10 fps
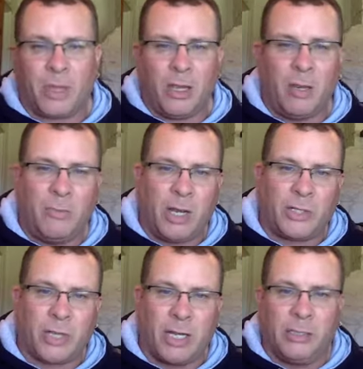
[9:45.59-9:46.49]
I'm
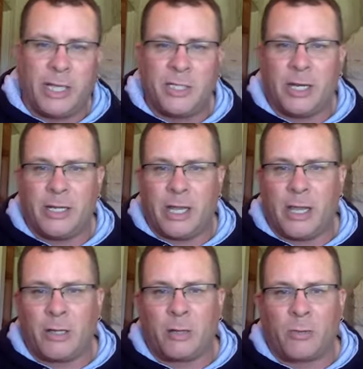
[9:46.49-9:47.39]
not trying to lead you down
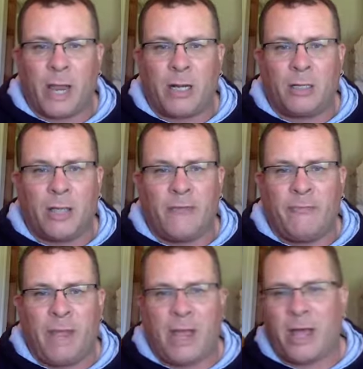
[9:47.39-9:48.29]
either a right or
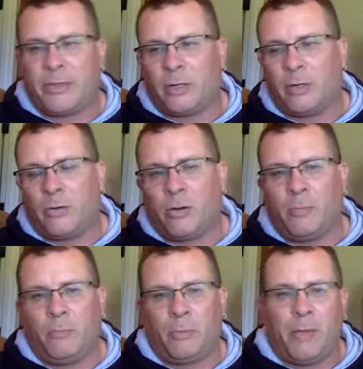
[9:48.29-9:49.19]
left path
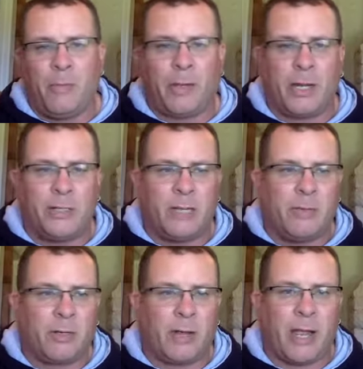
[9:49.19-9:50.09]
or Republican or
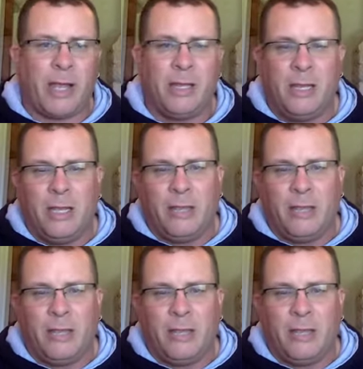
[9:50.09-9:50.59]
Democrat.